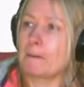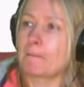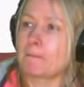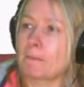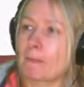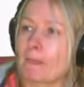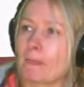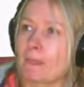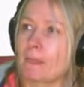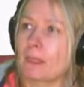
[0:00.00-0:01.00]

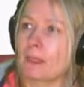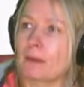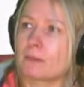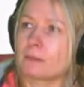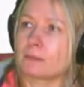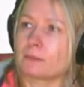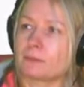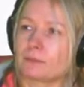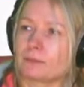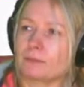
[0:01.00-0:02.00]

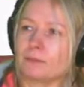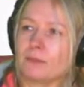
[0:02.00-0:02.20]
Nothing is said.